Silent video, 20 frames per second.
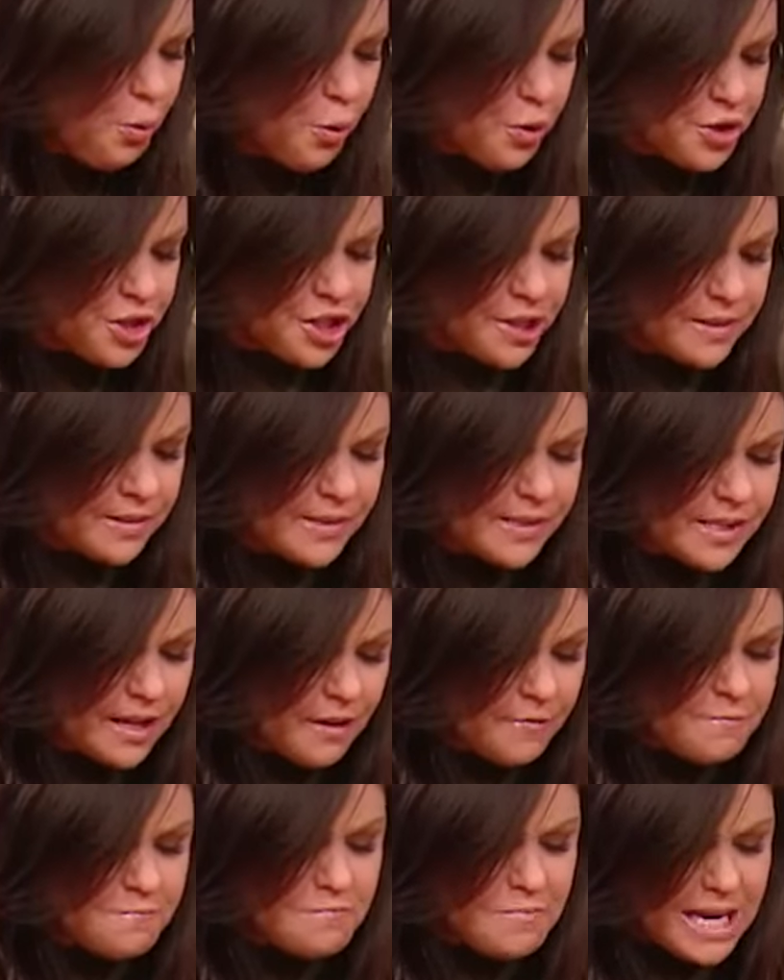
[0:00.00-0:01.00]
portions
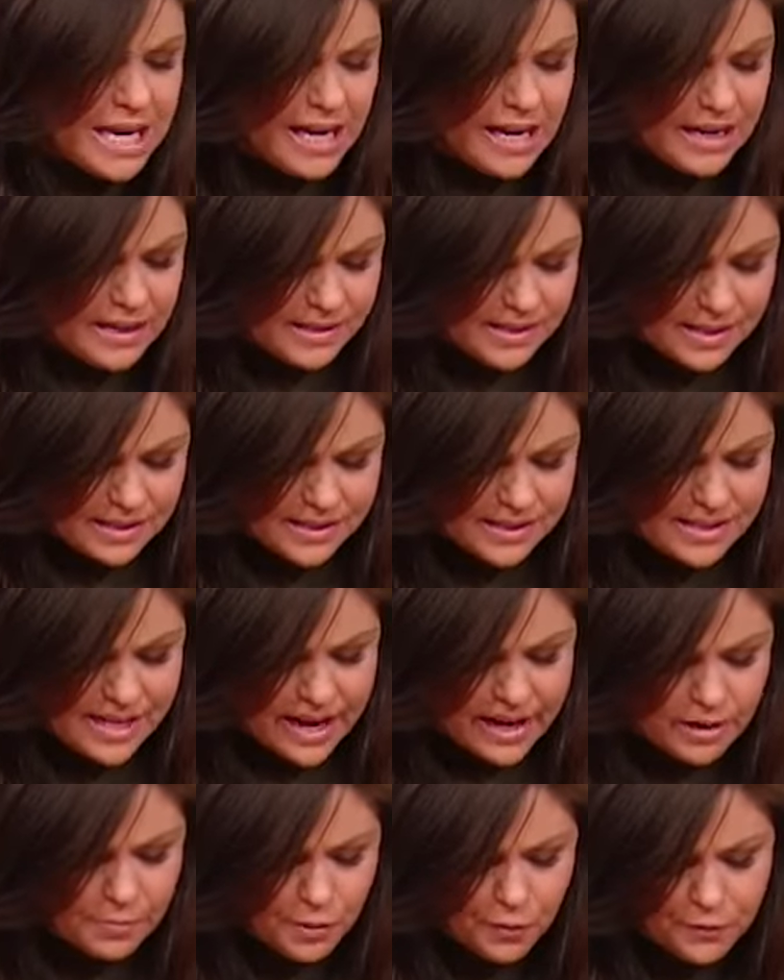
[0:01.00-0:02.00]
of meaty,
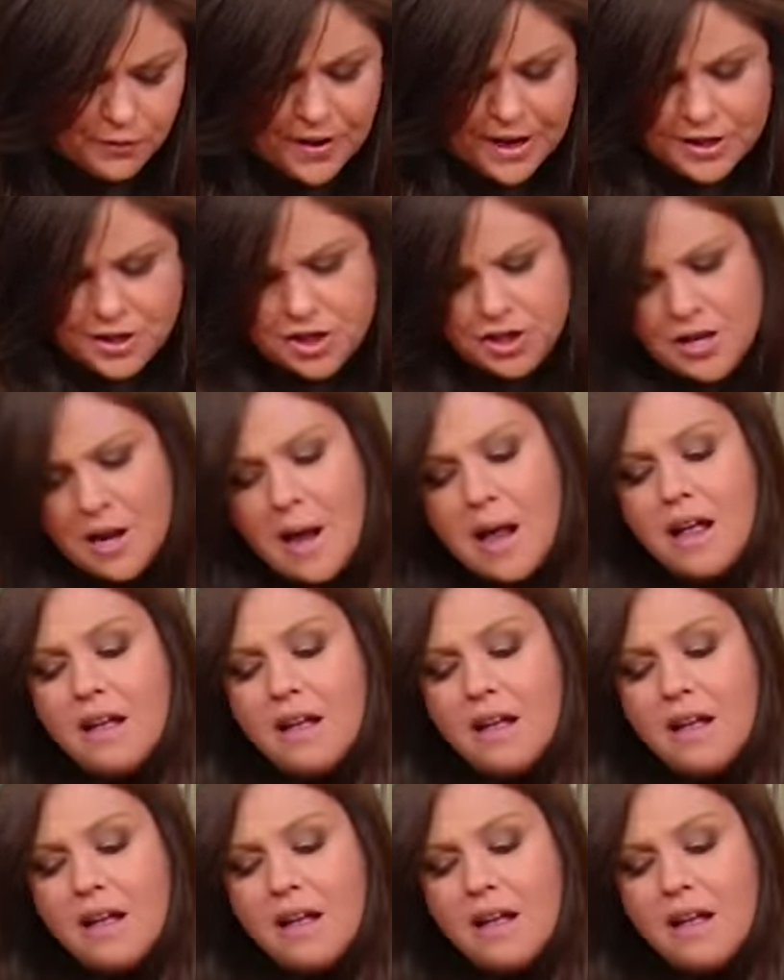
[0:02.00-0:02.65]
sustainable fish.